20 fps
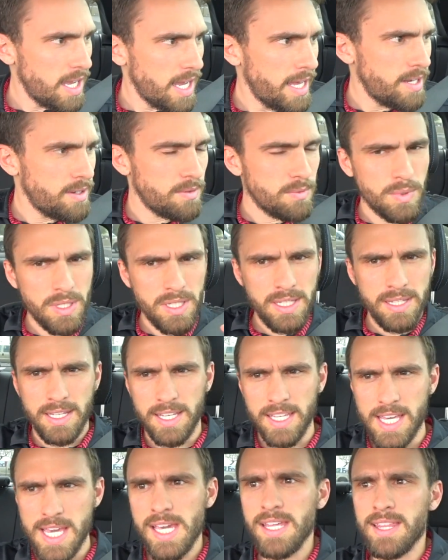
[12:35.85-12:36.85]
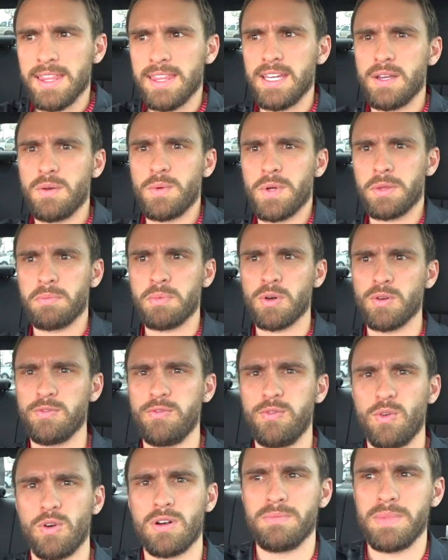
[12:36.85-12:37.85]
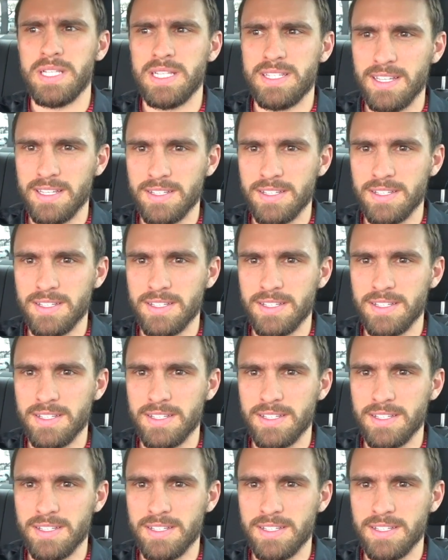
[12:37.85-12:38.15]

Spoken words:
And really the key thing with performance